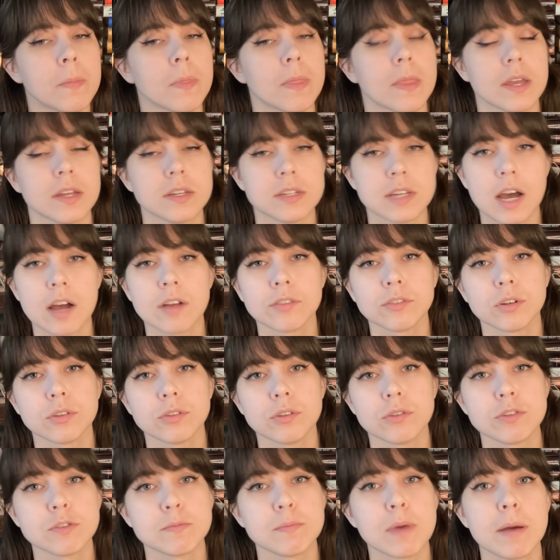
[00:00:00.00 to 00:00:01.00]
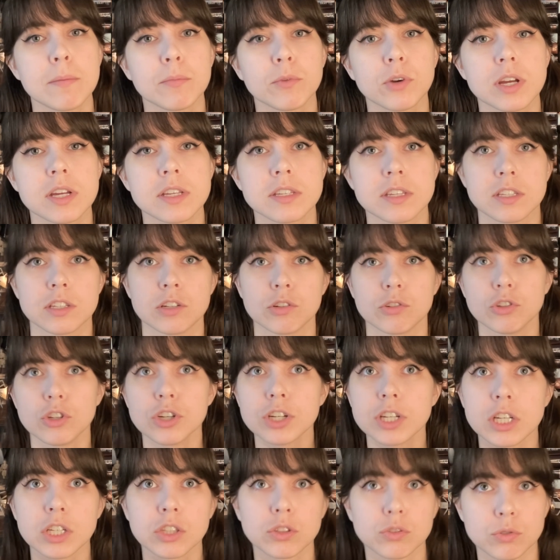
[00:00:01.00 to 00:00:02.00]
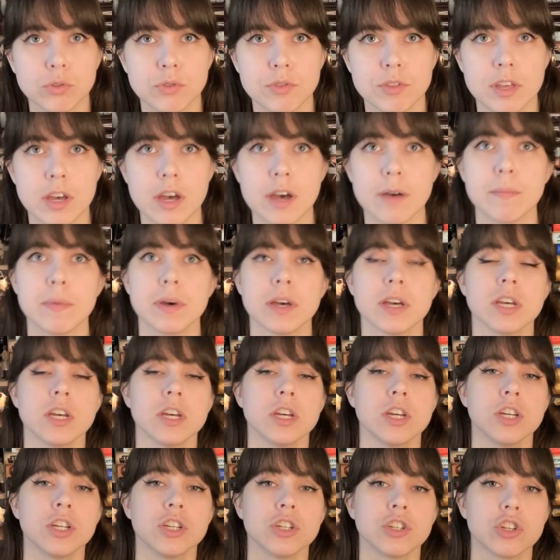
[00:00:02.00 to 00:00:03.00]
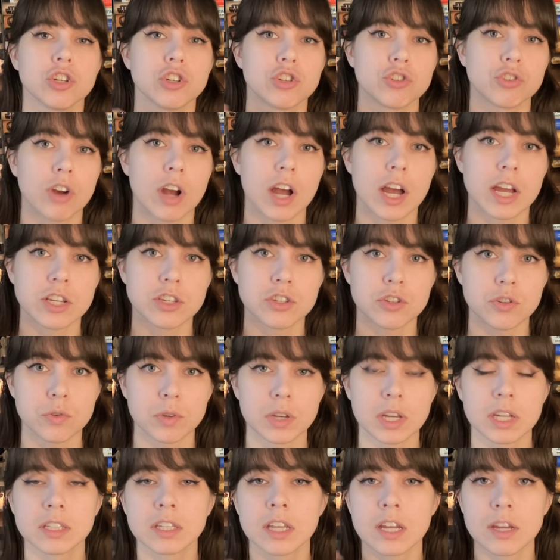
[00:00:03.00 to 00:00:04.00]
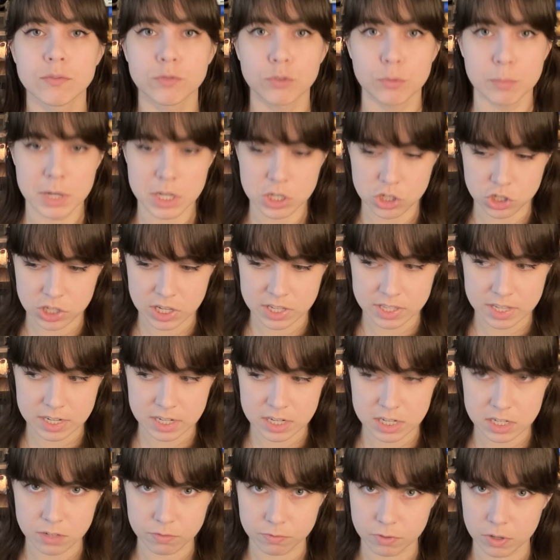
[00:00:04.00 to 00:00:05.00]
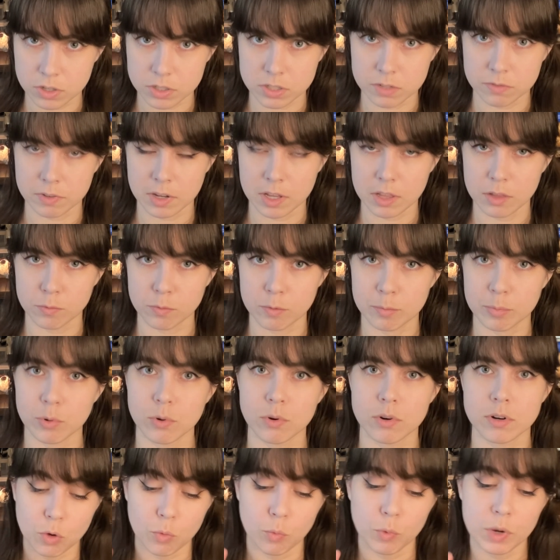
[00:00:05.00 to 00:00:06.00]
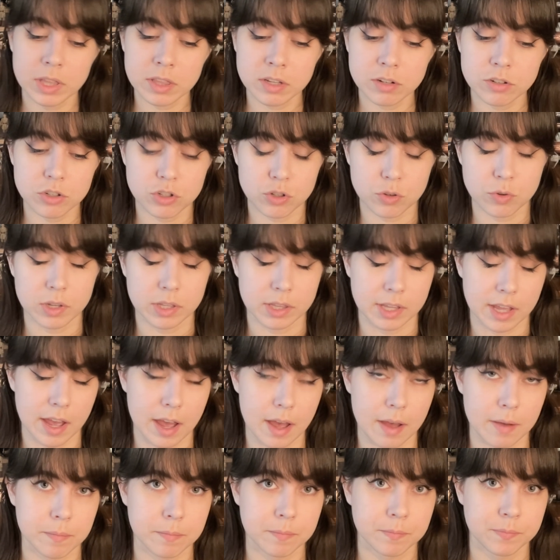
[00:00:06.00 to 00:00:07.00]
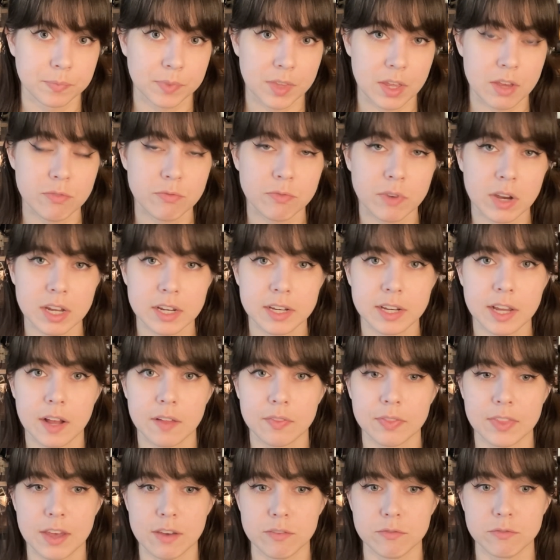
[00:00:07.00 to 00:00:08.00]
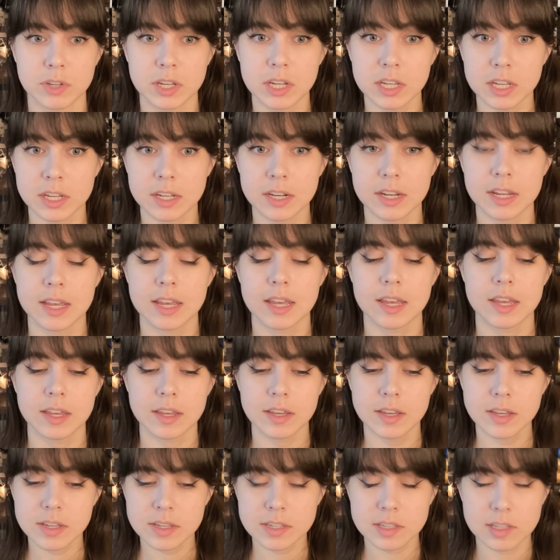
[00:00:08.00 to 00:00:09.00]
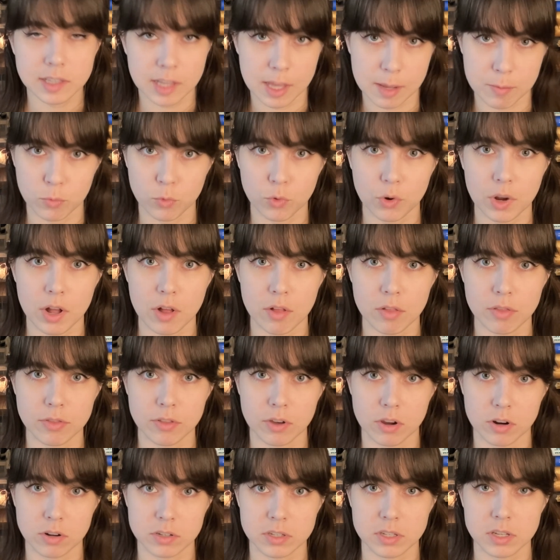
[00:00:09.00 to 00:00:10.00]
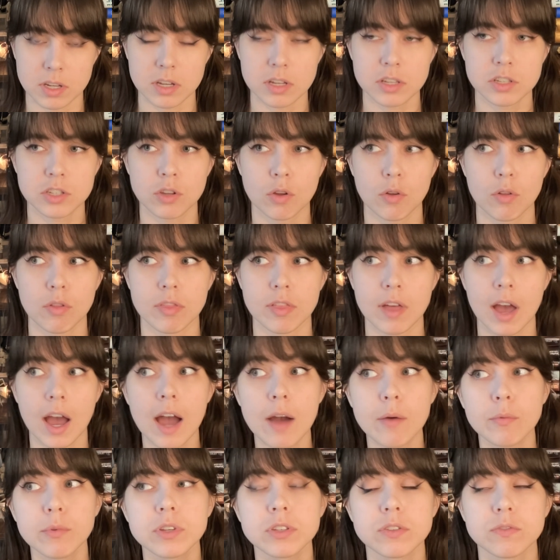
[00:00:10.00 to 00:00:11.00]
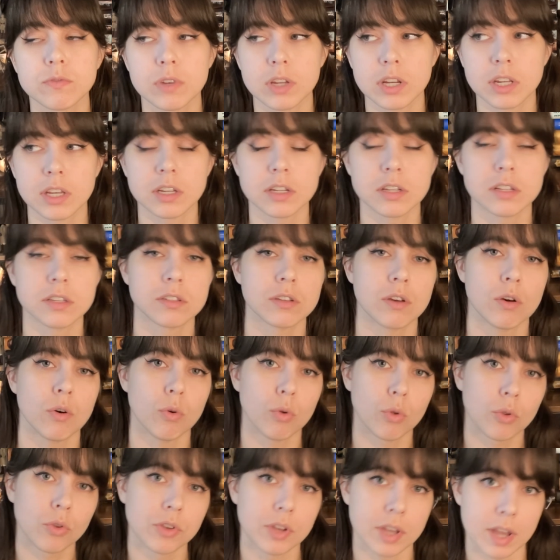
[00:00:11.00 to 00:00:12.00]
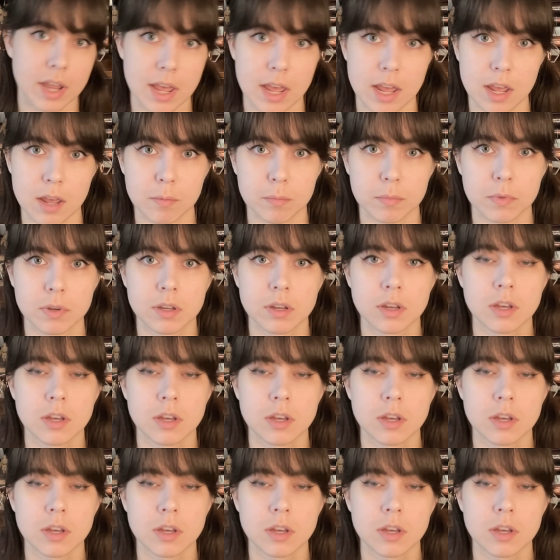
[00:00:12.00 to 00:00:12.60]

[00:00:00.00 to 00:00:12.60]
They download those memories and they're looking through them to try to get the information that they need to falsify the report. When they're doing that, they find out that Vidian is Lemuel Tharsa. So that was Vidian's old name